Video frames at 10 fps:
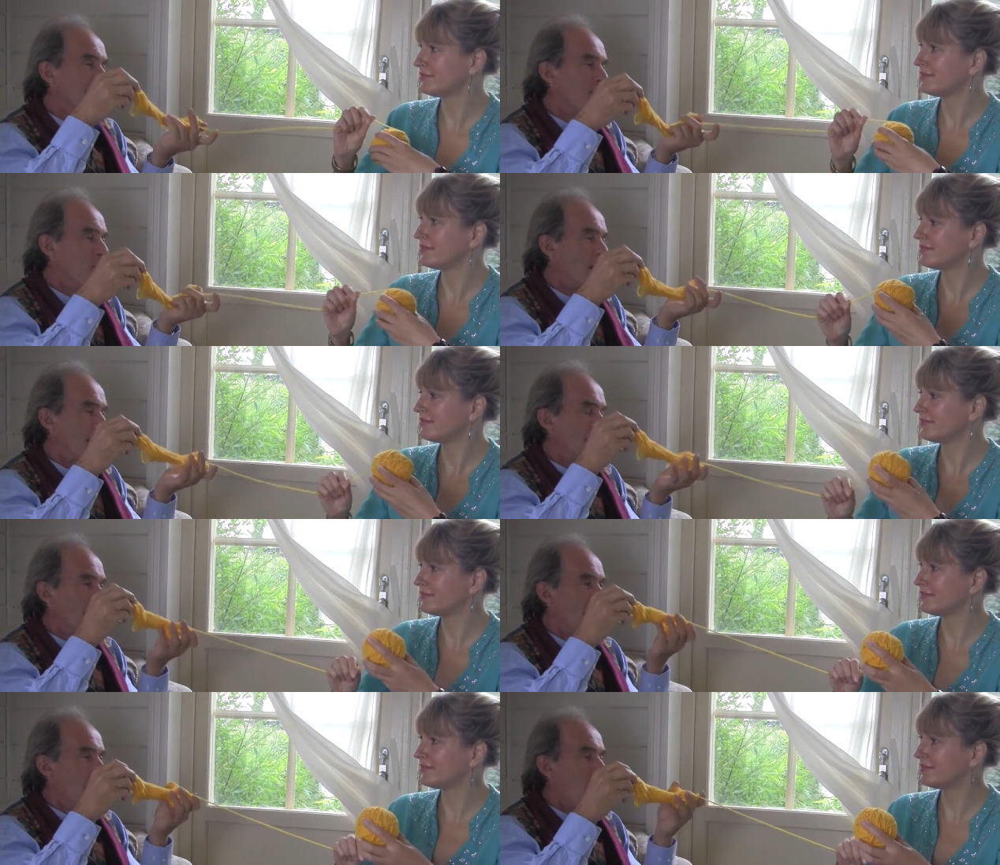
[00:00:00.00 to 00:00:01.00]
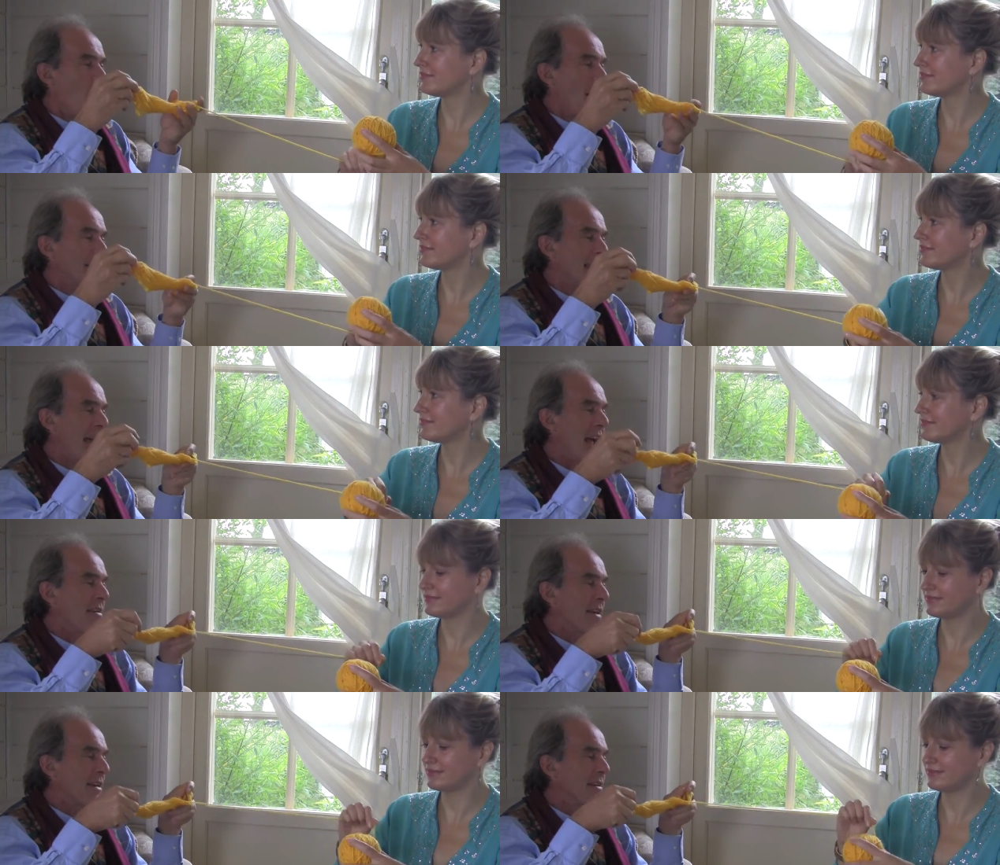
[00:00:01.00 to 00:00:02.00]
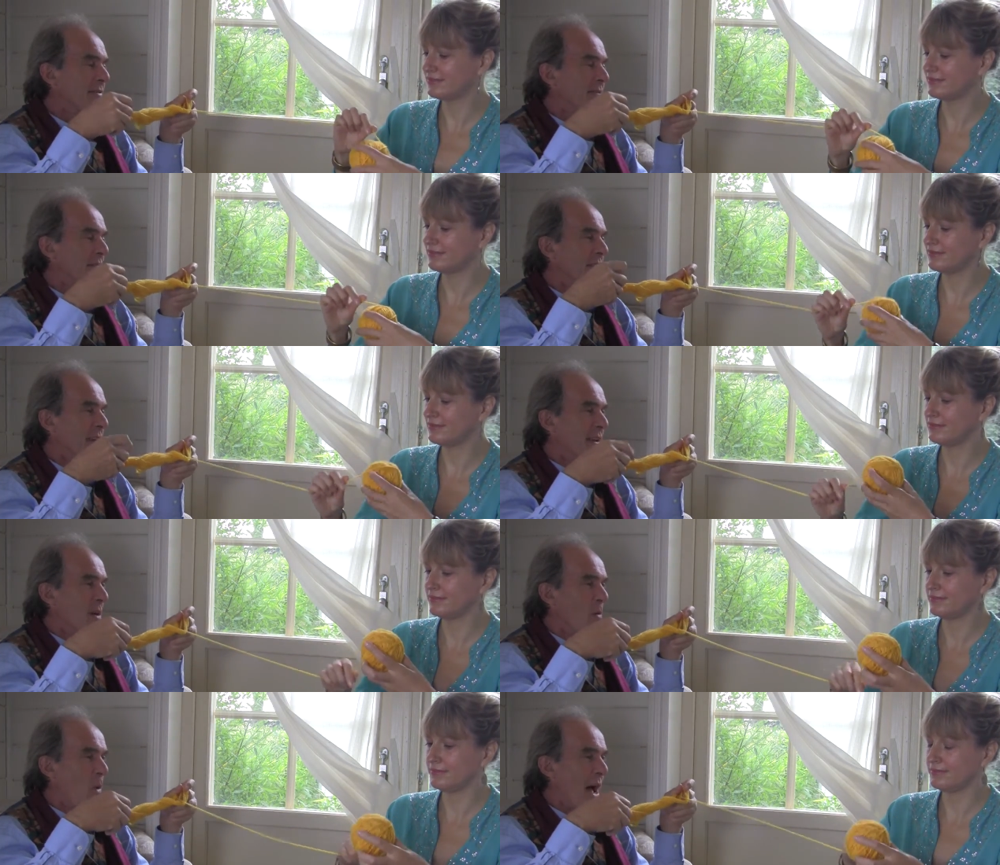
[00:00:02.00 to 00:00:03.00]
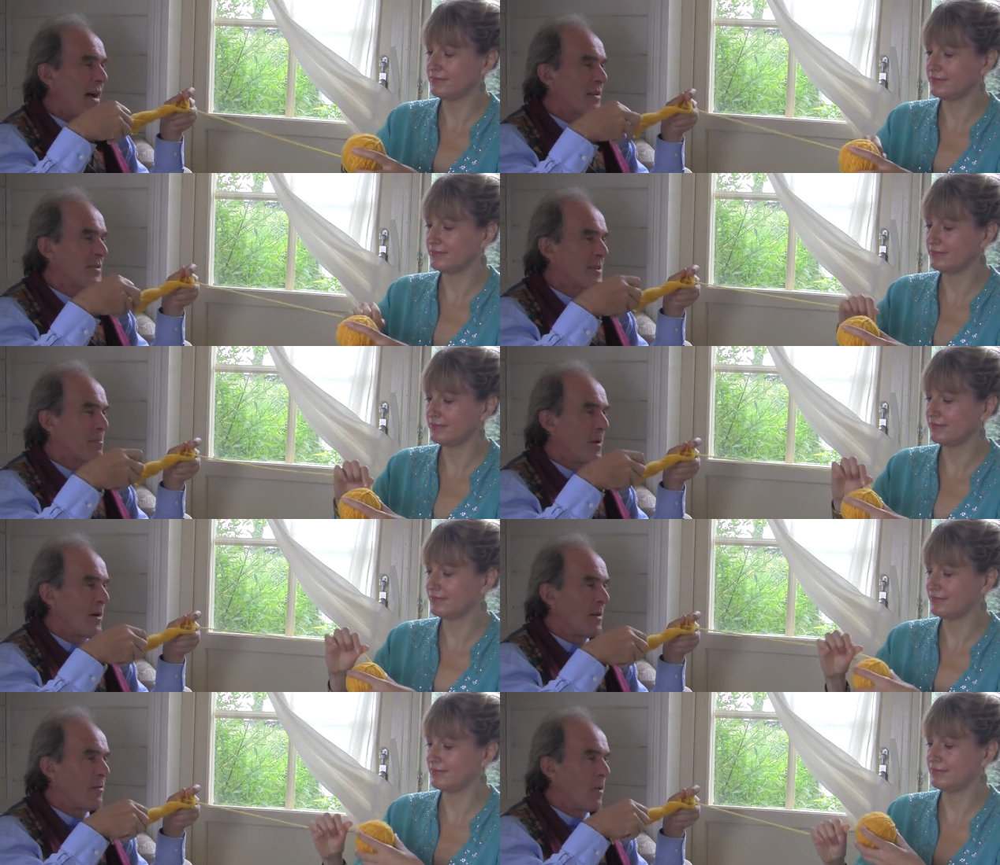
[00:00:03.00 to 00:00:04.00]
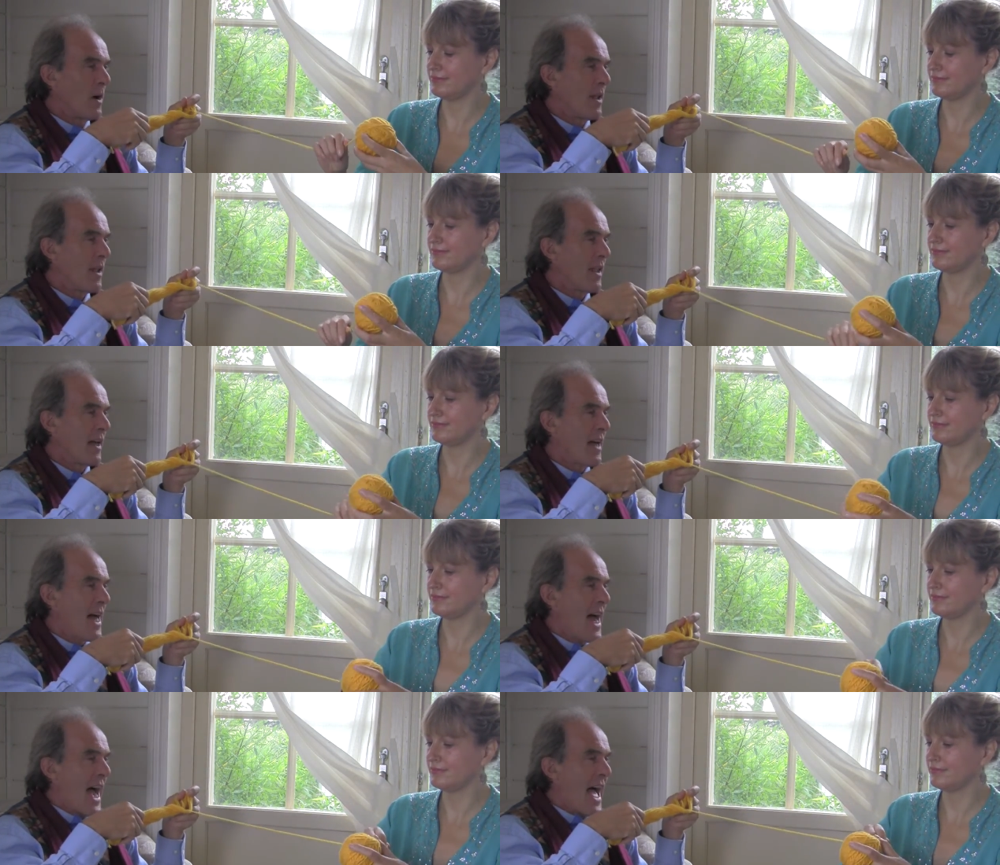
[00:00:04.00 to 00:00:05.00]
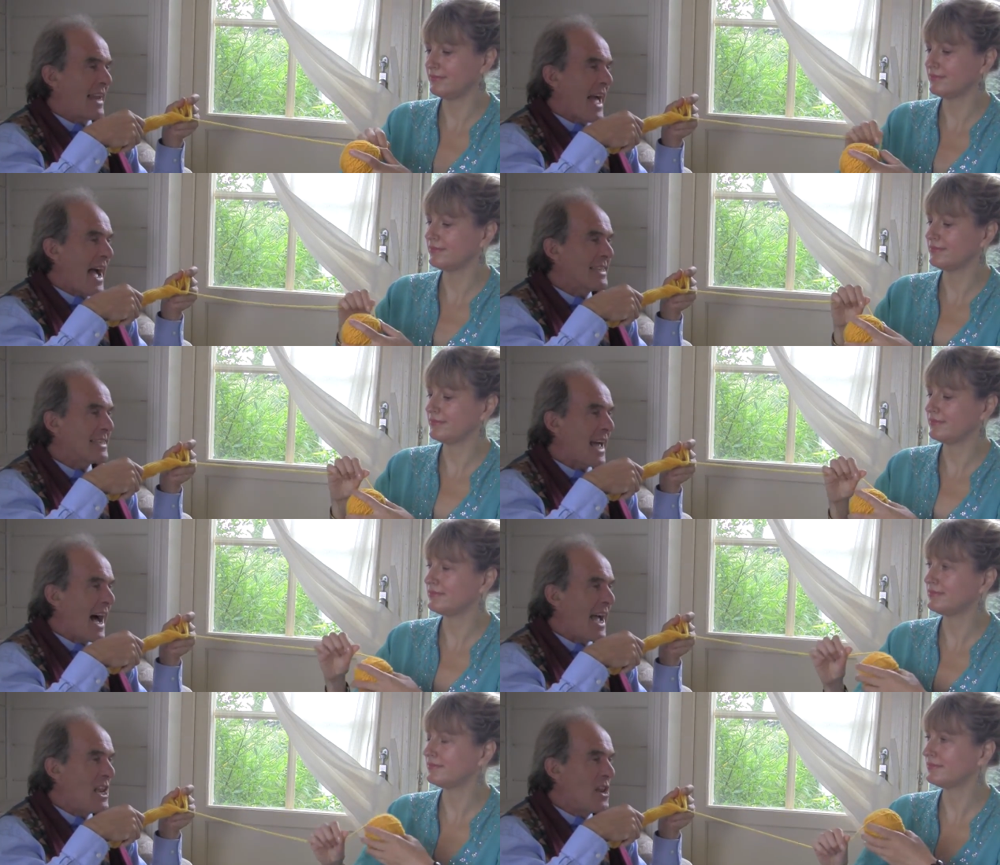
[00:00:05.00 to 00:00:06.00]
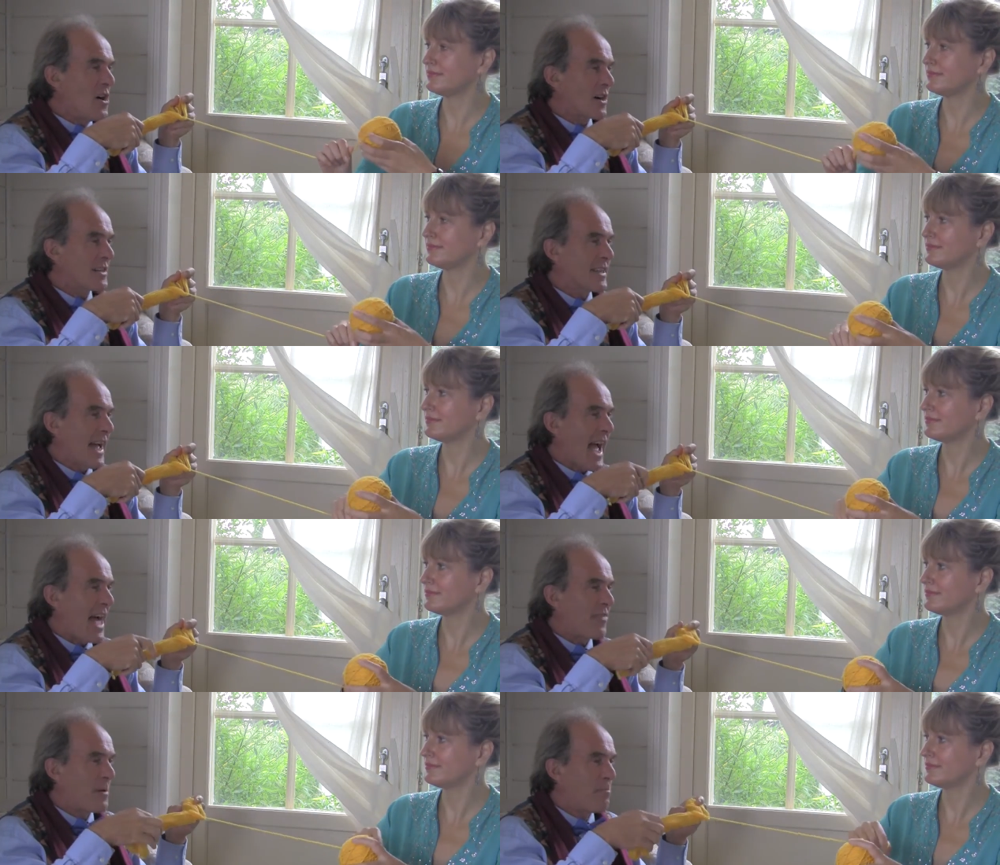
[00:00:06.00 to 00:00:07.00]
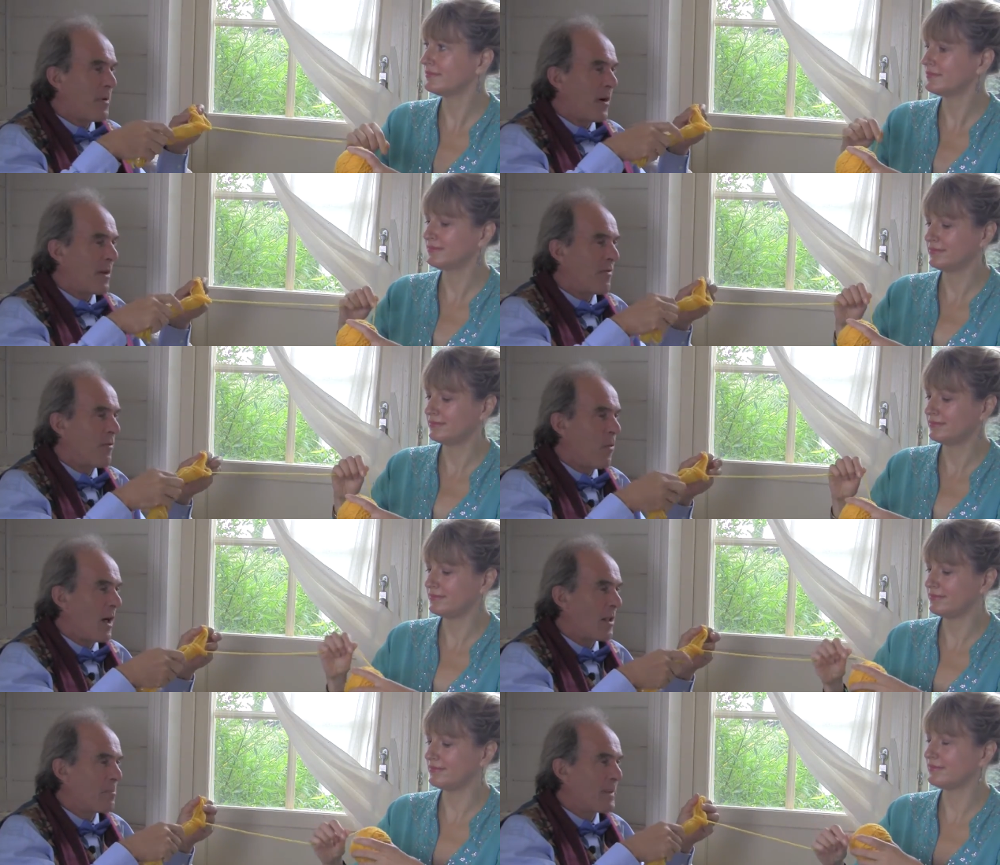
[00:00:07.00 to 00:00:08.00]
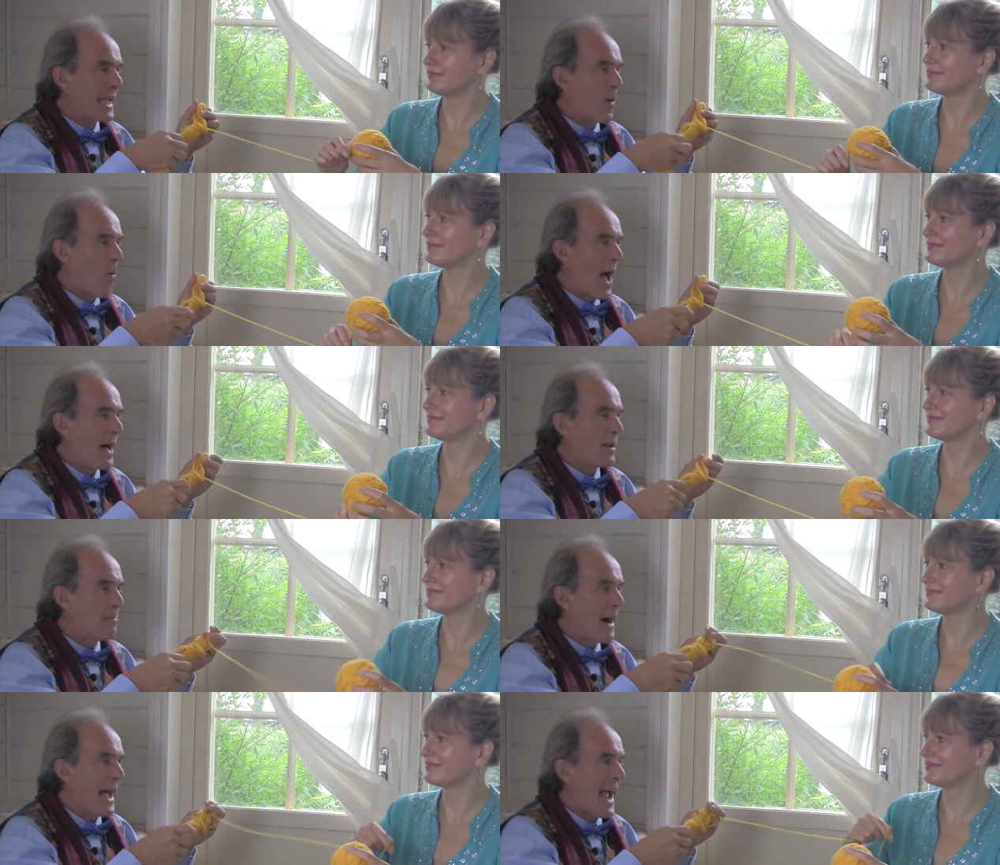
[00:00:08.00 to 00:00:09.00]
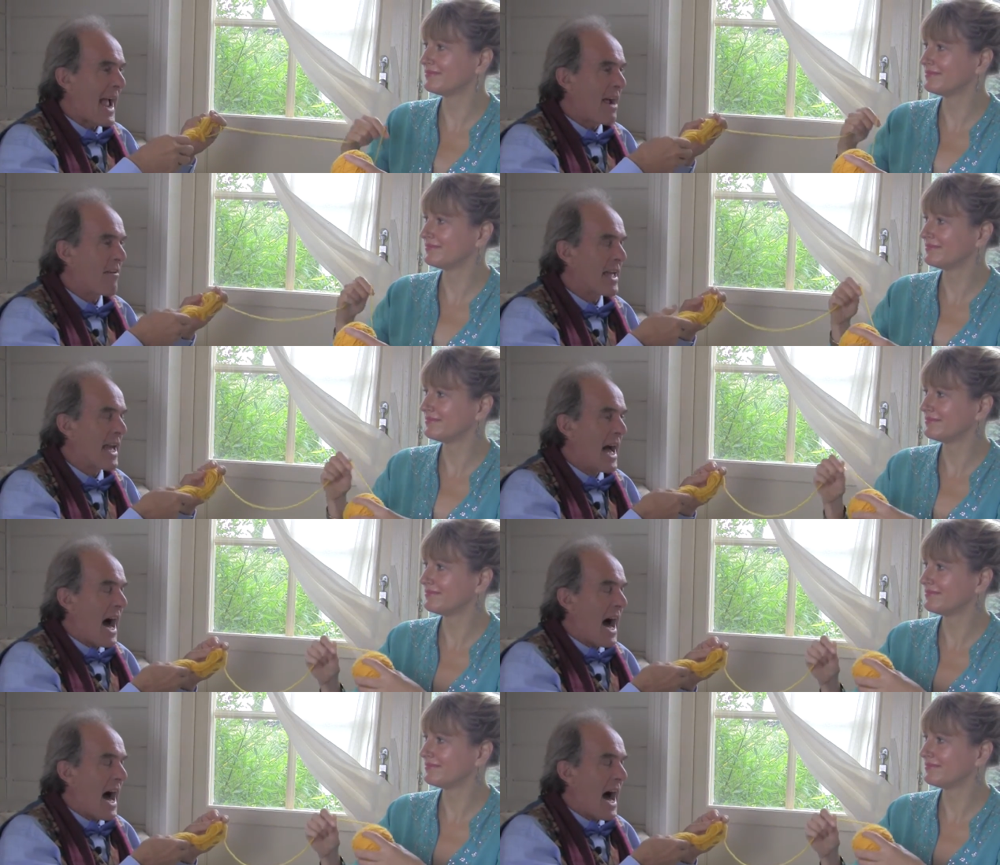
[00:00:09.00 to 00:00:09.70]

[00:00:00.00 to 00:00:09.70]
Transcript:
Speaker 1: of wool, whilst Harry wound the ball of wool. And as I looked at the ball of wool being wound by Harry,